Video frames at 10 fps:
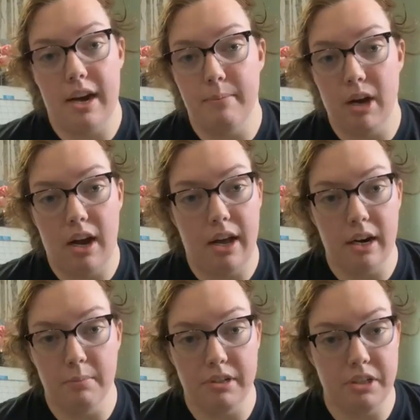I am not
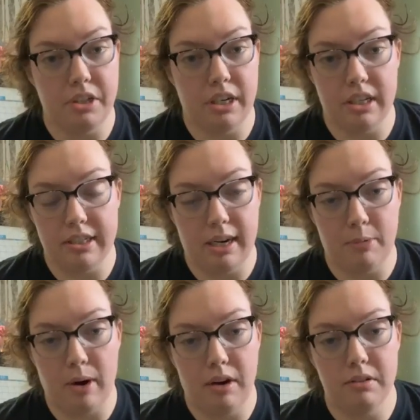adding a bunch of shit this
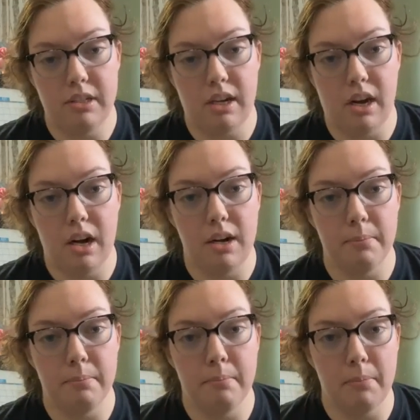time around.
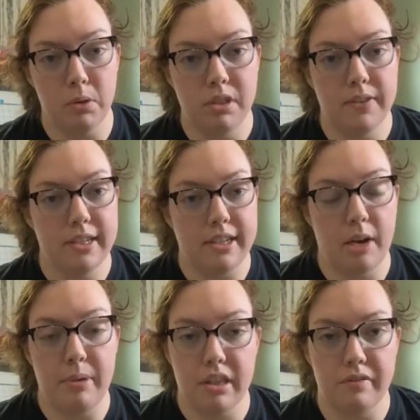Um, most of it is
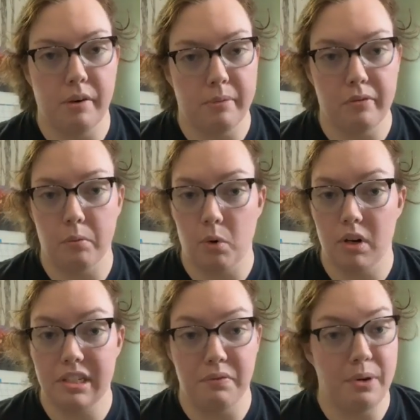going to be in the form of
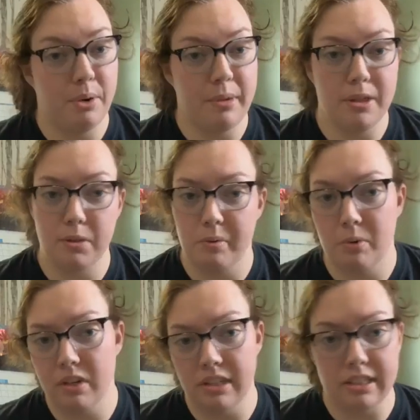rewards. If we don't meet those
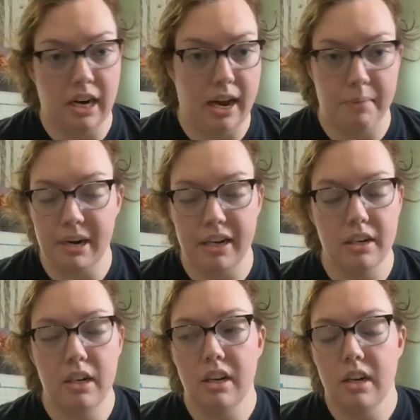rewards, it's not
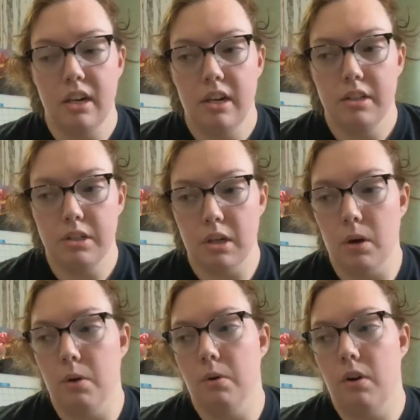happening.
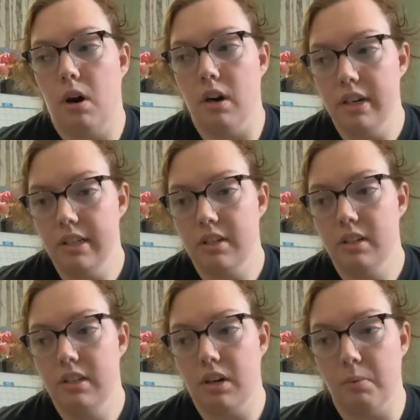So art
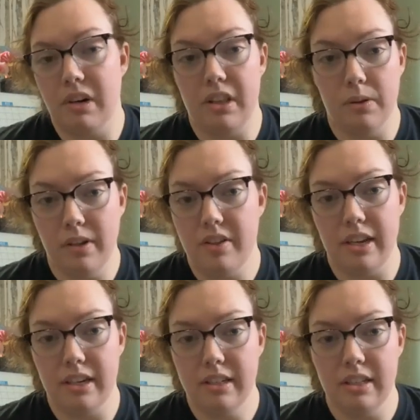inserts are one of the only
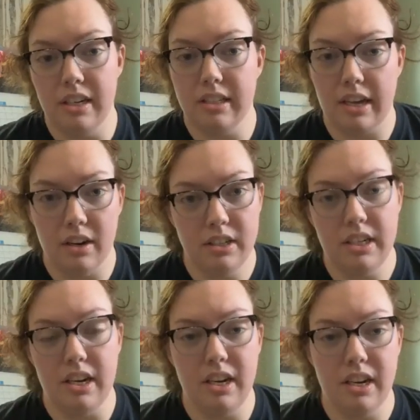things. It is
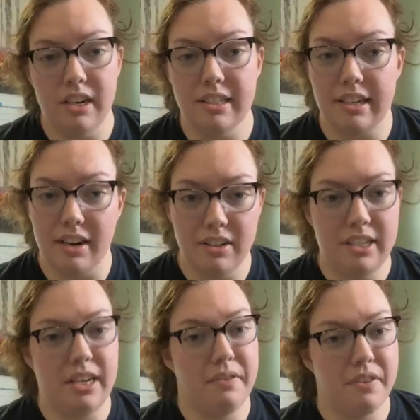guaranteed and it is
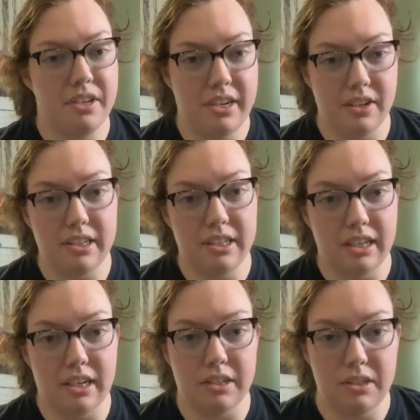guaranteed for the tiers
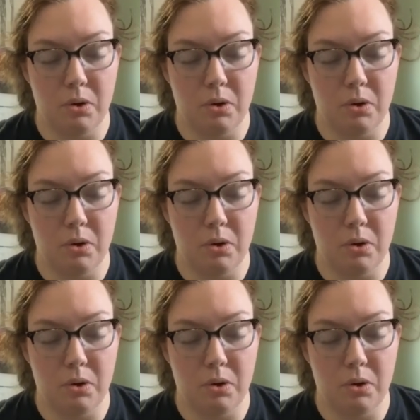it's in.